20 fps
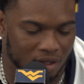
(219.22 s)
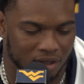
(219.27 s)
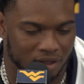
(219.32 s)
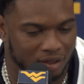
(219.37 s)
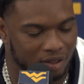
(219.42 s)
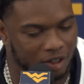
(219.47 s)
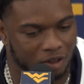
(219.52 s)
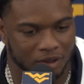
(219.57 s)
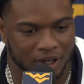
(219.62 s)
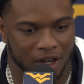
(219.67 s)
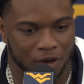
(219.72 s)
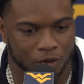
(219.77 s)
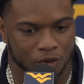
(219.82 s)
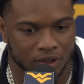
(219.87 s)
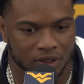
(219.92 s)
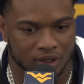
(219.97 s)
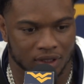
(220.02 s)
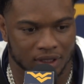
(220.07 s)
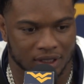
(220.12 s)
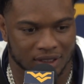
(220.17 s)
No, not
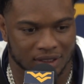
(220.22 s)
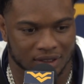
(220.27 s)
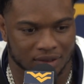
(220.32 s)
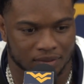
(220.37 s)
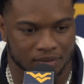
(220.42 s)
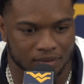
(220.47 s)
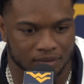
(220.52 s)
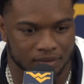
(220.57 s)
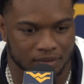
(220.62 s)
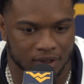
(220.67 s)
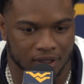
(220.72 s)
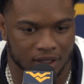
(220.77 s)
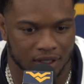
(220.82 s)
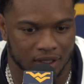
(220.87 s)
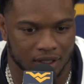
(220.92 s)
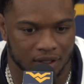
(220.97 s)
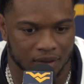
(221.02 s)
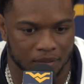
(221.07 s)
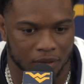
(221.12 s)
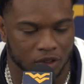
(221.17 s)
really, because
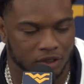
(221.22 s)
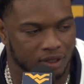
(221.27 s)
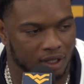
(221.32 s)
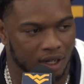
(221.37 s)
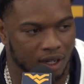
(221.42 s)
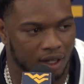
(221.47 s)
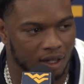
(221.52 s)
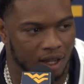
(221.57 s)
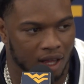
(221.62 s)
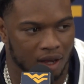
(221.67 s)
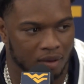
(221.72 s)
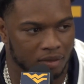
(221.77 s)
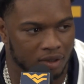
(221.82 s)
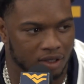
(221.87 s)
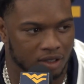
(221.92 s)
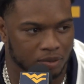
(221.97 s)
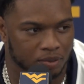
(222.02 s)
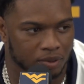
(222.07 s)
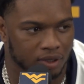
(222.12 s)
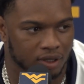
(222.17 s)
most of our alignment
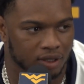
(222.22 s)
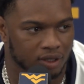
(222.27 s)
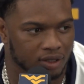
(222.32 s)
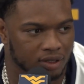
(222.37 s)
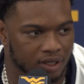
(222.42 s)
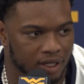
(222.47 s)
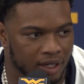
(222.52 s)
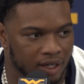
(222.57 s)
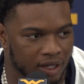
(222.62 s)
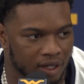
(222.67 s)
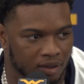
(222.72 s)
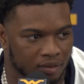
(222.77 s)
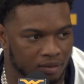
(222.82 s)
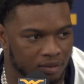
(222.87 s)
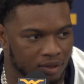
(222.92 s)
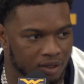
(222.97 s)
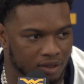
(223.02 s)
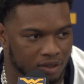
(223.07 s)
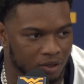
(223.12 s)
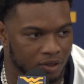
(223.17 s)
is pretty the same.
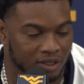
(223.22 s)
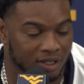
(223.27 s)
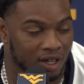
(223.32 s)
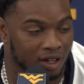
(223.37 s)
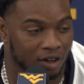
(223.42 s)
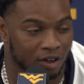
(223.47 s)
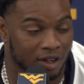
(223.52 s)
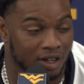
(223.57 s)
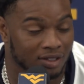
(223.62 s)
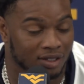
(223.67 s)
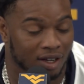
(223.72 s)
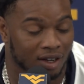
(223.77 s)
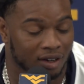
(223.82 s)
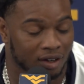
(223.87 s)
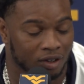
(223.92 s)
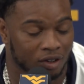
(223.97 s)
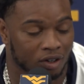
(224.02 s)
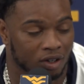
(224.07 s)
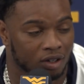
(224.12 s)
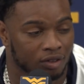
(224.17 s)
So it's kind
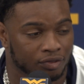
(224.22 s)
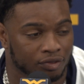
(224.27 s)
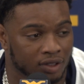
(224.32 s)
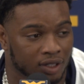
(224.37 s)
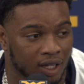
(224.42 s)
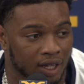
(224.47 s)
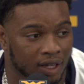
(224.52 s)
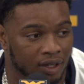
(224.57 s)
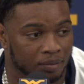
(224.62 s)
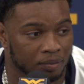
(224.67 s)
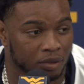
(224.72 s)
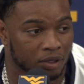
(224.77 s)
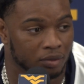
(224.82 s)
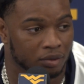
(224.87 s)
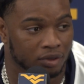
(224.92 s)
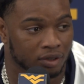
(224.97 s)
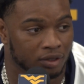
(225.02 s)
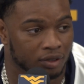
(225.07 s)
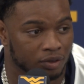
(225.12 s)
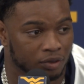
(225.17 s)
of hard for like
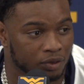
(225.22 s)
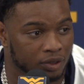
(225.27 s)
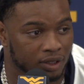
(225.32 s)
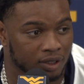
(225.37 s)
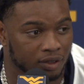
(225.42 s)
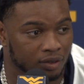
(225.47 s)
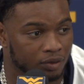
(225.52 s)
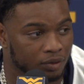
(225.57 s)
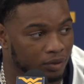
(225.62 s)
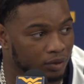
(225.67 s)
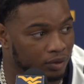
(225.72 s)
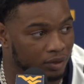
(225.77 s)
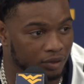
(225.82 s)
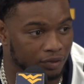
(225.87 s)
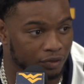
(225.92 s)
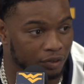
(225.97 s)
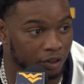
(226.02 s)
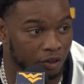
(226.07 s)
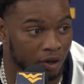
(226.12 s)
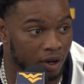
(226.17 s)
people to really
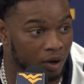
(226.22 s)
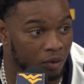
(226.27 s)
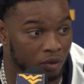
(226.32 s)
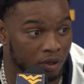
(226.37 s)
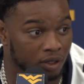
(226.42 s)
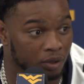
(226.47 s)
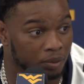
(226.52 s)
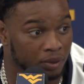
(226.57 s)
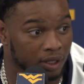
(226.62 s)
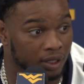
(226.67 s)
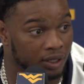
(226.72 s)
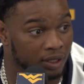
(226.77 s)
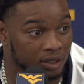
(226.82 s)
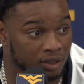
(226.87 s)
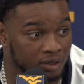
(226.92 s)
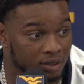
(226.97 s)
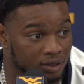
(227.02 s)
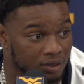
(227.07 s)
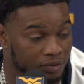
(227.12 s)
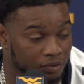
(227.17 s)
figure out what the play
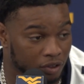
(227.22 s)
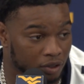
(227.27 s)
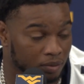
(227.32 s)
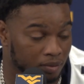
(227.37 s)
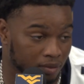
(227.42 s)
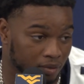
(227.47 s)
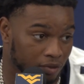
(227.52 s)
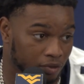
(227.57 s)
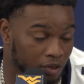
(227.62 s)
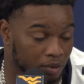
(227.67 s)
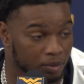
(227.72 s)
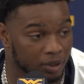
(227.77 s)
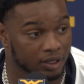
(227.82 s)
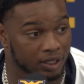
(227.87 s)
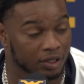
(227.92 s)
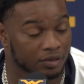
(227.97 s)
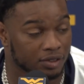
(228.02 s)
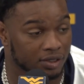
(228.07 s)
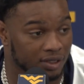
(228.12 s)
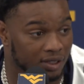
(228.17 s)
is from the
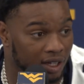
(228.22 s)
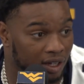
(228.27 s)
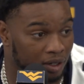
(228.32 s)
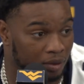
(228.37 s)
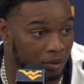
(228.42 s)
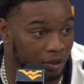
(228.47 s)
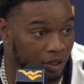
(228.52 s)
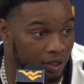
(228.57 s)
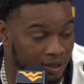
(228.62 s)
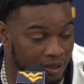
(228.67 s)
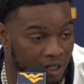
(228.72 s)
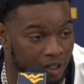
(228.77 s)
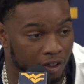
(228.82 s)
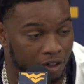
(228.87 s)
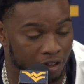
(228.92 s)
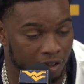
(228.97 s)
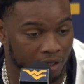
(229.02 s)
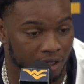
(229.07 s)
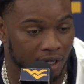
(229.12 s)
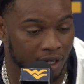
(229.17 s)
defensive side of the ball. Because I
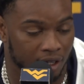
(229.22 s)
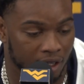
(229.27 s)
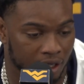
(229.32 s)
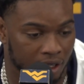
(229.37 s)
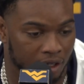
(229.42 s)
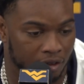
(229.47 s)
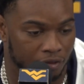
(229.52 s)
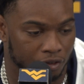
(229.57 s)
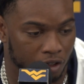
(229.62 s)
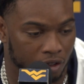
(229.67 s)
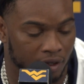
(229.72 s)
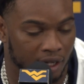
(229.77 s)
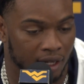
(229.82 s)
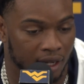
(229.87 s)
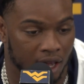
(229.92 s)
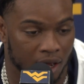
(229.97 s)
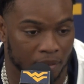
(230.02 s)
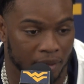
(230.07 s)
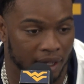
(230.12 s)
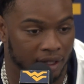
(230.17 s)
heard a few of our
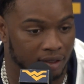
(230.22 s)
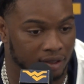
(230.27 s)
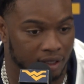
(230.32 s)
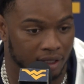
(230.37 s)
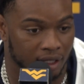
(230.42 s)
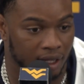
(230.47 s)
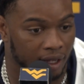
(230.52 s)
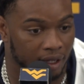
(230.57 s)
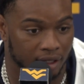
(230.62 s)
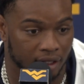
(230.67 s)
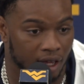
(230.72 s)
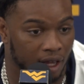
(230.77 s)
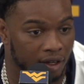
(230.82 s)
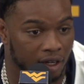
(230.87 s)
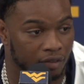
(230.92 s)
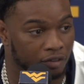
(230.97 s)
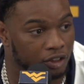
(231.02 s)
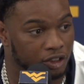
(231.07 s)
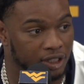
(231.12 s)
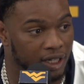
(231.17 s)
linebackers say like, y'all
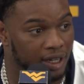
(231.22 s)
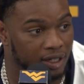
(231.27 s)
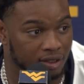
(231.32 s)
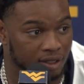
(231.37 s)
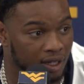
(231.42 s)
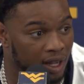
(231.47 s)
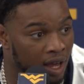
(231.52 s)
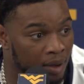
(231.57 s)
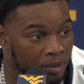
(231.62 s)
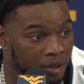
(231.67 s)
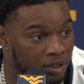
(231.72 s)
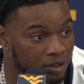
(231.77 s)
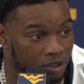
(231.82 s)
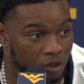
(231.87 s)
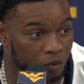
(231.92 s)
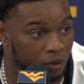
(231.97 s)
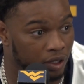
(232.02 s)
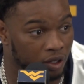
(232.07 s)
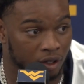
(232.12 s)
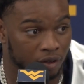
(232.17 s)
never change alignment, so
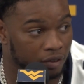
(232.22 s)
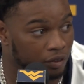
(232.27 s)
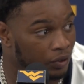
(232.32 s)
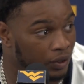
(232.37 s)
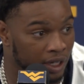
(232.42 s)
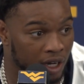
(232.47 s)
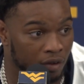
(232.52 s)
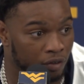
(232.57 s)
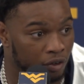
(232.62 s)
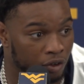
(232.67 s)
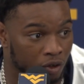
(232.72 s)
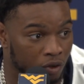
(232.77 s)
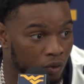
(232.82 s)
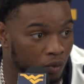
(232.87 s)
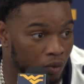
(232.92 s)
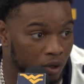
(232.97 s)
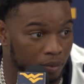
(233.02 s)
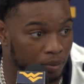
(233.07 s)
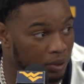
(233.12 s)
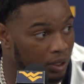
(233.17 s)
we never know
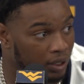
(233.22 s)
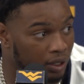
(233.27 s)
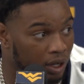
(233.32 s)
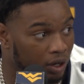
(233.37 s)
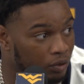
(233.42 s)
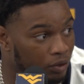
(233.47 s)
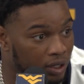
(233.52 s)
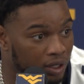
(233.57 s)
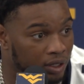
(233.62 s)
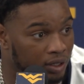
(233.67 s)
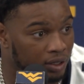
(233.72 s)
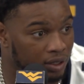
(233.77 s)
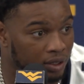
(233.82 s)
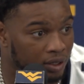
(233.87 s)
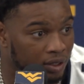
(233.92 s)
what play y'all running.